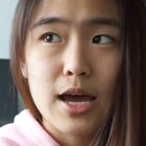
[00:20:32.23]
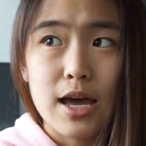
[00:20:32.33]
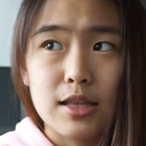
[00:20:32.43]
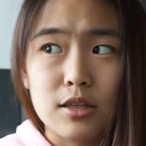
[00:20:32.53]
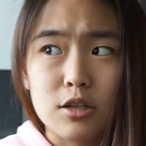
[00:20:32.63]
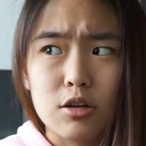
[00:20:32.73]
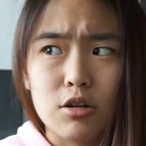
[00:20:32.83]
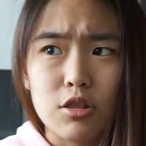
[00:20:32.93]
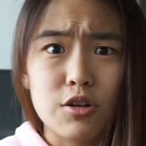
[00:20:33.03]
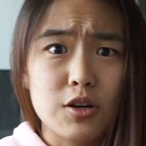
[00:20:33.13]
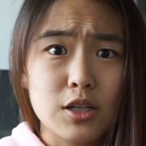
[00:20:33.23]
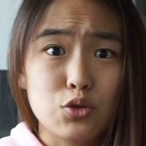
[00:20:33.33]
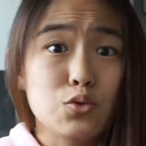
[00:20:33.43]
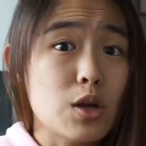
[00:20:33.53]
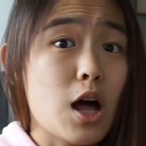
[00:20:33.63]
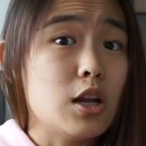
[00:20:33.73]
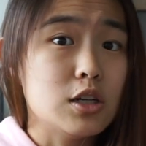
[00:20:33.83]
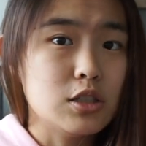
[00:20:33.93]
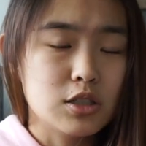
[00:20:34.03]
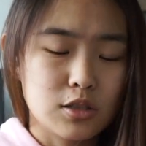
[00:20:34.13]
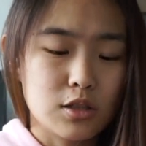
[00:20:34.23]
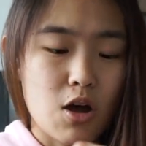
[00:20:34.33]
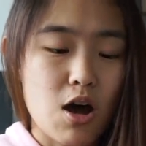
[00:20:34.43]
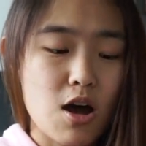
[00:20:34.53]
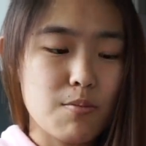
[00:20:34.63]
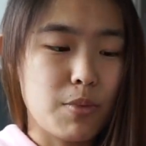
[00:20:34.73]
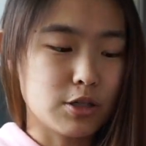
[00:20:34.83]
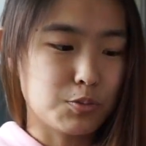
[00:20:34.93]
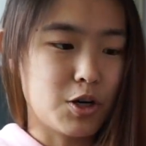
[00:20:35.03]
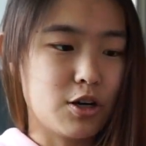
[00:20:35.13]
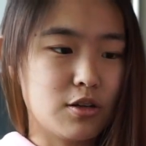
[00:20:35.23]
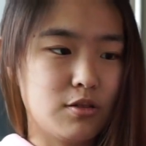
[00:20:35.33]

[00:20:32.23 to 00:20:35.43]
at thirty-two dollars on Poshmark